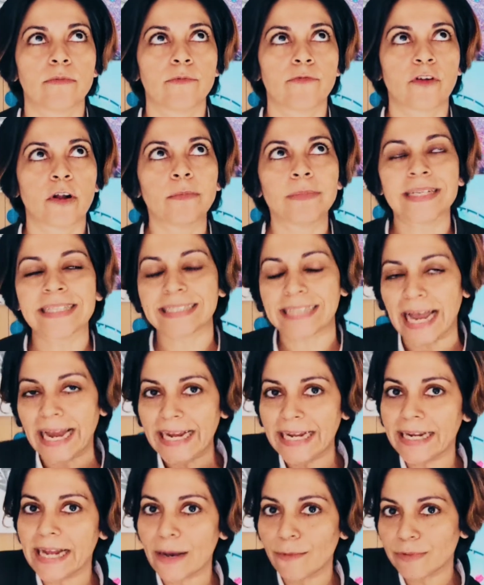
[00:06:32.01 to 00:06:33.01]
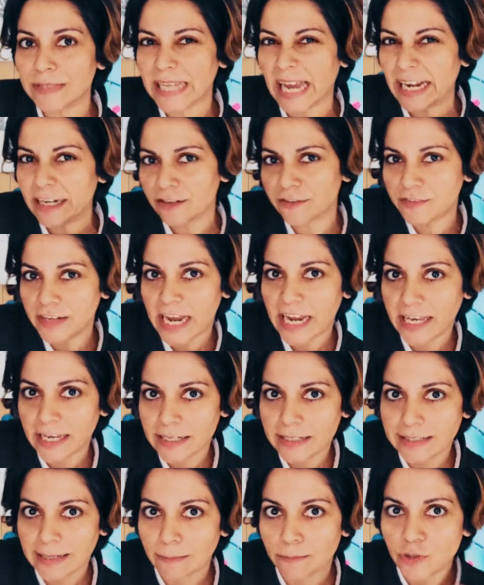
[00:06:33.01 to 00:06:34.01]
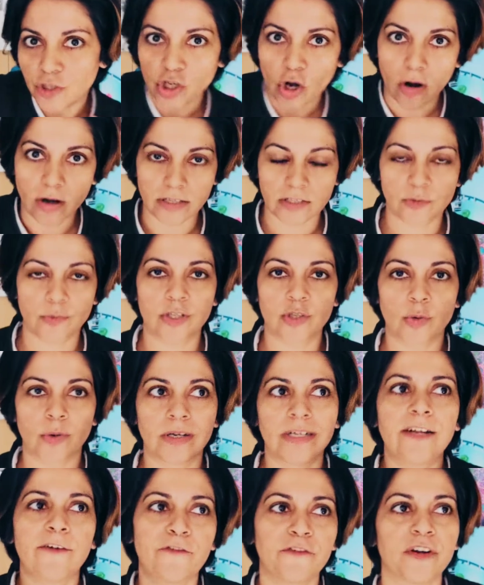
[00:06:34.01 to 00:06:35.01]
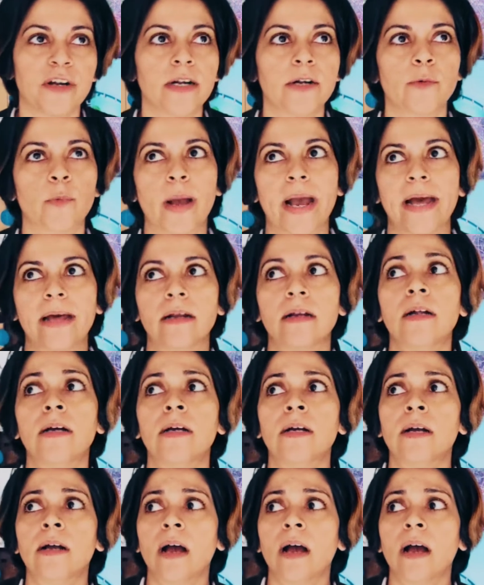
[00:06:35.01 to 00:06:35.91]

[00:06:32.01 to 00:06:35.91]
from the side I was kind of taking some shots which were different, where